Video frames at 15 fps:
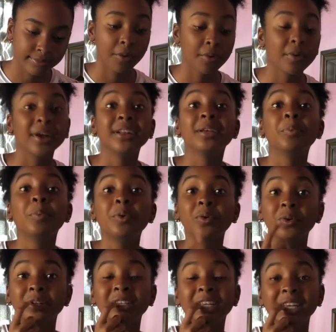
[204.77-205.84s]
Oh, and they put
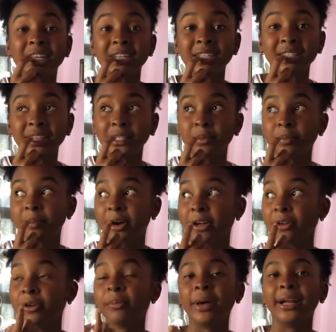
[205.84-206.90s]
retainers at the
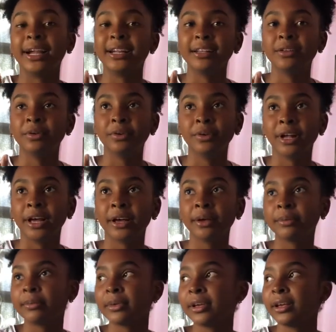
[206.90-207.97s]
bottom and I didn't know
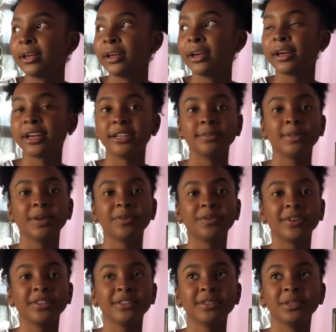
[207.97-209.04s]
that because my
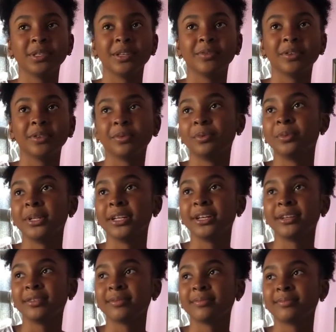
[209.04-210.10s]
friends never told me
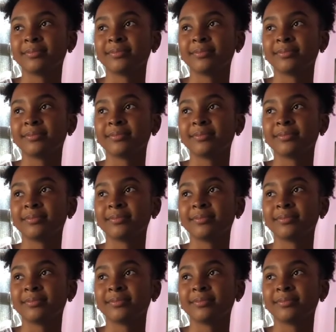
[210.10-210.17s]
that.